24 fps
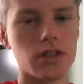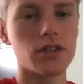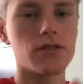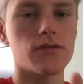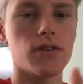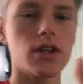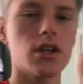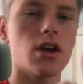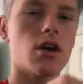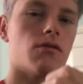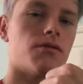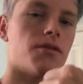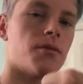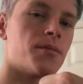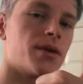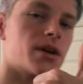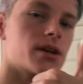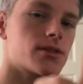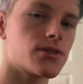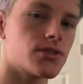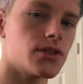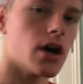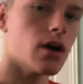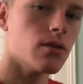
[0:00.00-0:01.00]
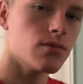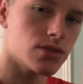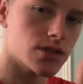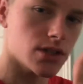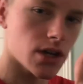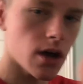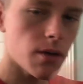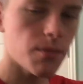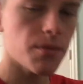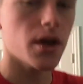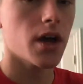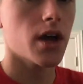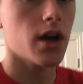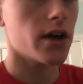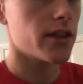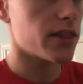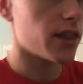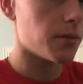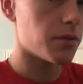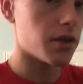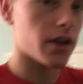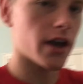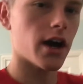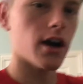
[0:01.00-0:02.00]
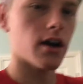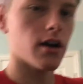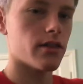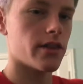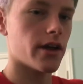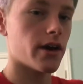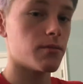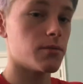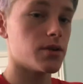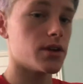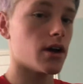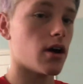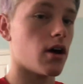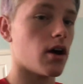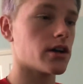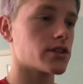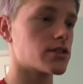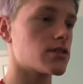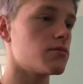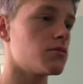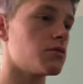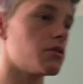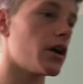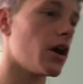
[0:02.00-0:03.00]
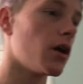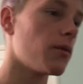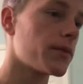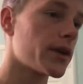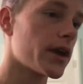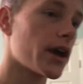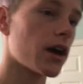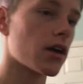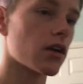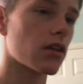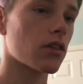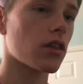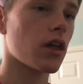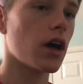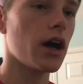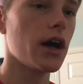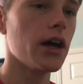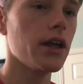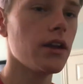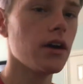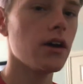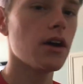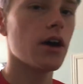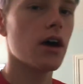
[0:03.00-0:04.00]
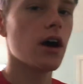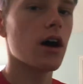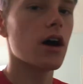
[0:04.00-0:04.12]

this video with a big thumbs up. That'd be awesome and help me out a lot.